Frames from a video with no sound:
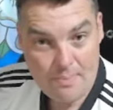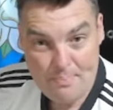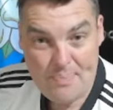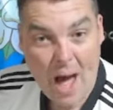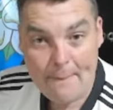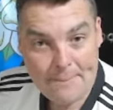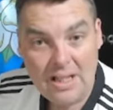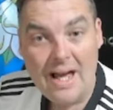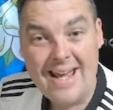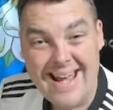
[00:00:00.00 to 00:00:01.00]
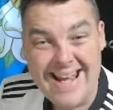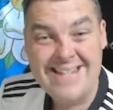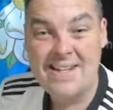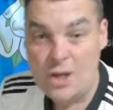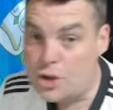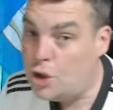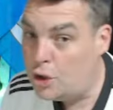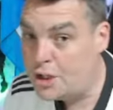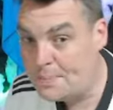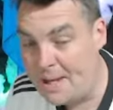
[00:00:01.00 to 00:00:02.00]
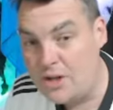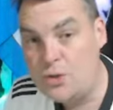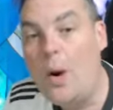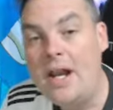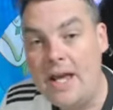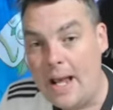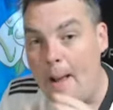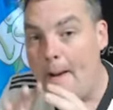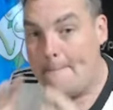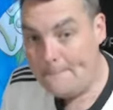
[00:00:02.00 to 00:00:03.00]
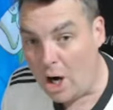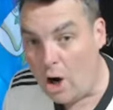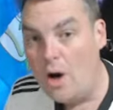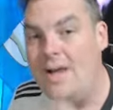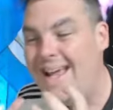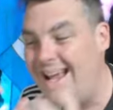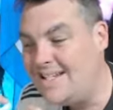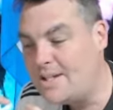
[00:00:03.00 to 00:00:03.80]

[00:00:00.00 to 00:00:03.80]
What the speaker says: That player isn't as good as pick 20, but its